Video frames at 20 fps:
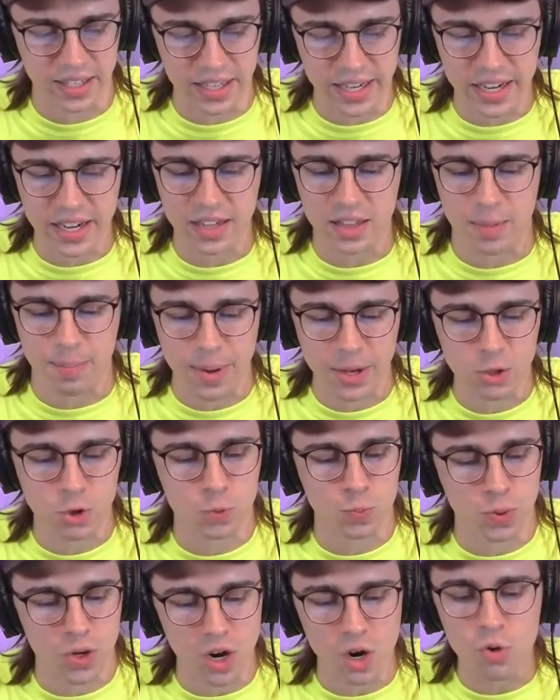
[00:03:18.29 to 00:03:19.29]
leading the
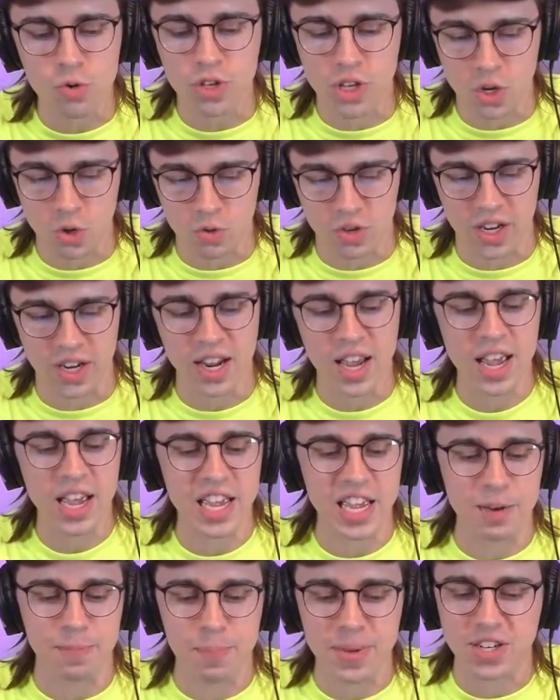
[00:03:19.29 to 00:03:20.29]
most pro-union
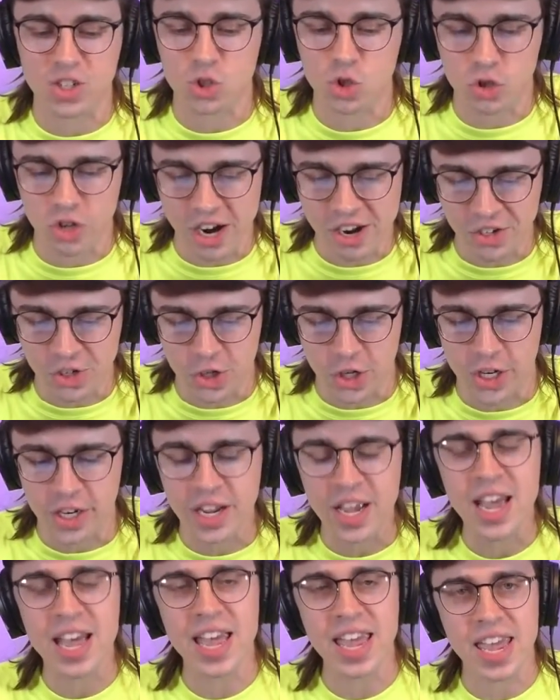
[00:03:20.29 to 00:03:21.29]
administration